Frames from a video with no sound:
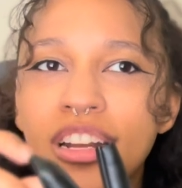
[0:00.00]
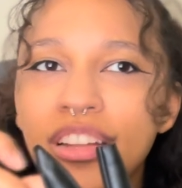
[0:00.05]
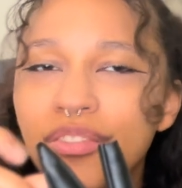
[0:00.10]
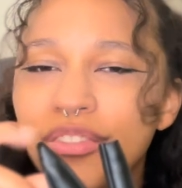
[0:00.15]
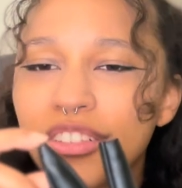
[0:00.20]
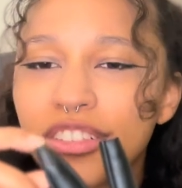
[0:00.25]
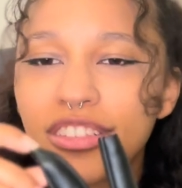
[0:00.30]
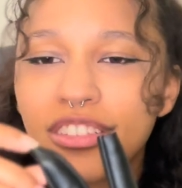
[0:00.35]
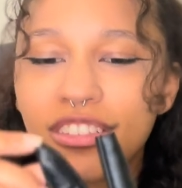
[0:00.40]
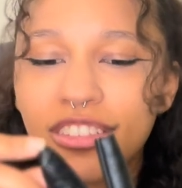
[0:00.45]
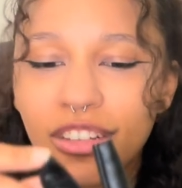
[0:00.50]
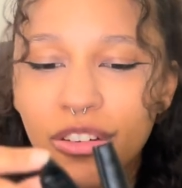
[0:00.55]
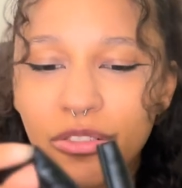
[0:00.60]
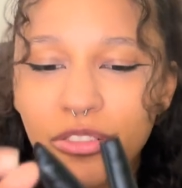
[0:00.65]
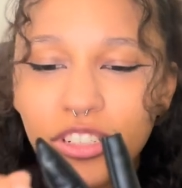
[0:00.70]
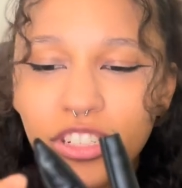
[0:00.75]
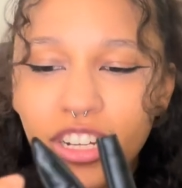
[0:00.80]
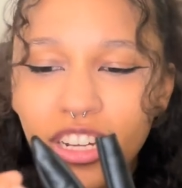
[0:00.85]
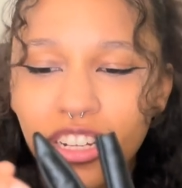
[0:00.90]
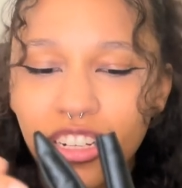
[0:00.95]
even sewn
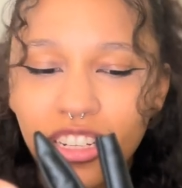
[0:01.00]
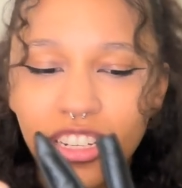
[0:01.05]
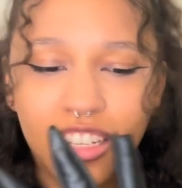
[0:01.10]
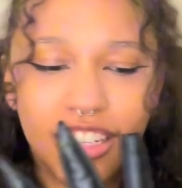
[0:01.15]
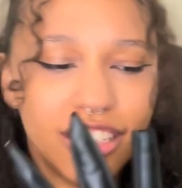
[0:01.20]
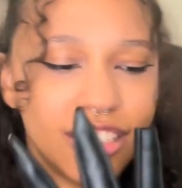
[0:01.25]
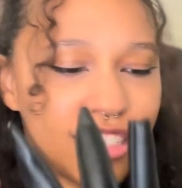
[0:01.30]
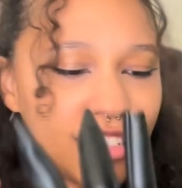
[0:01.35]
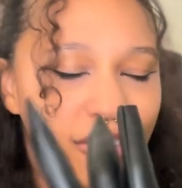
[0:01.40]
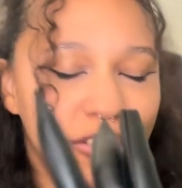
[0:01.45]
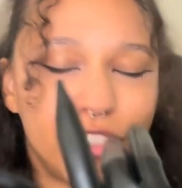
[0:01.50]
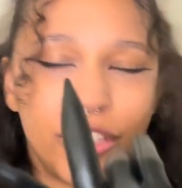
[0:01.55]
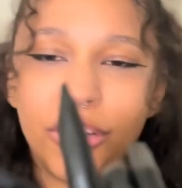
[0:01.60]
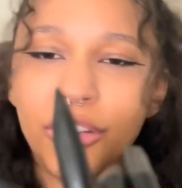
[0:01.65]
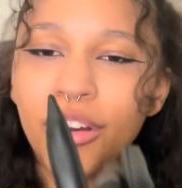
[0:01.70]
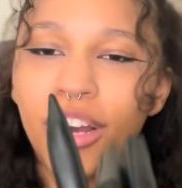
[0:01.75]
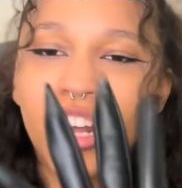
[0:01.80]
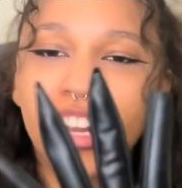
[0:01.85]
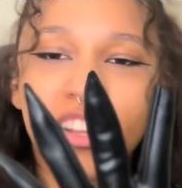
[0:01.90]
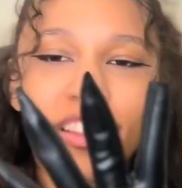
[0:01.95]
shut. So
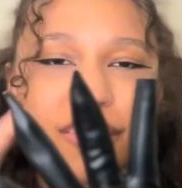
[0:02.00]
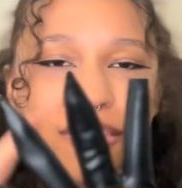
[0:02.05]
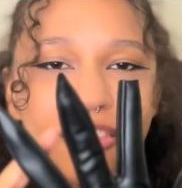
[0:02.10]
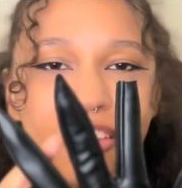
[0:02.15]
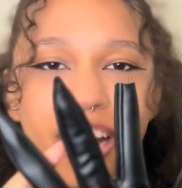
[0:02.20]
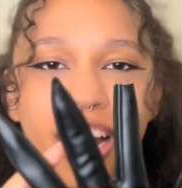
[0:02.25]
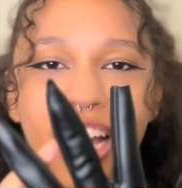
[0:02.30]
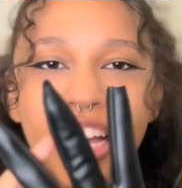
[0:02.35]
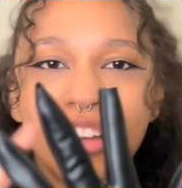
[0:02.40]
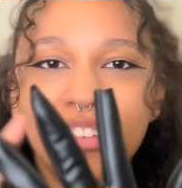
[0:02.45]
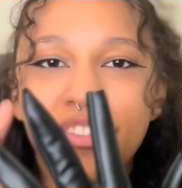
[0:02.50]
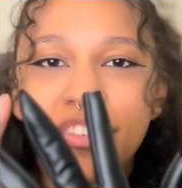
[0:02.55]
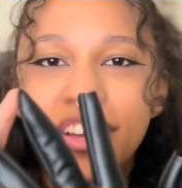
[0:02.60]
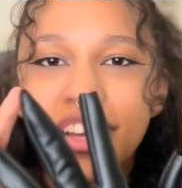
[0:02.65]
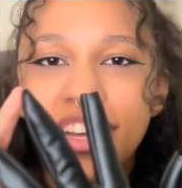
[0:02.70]
2 out of the 5.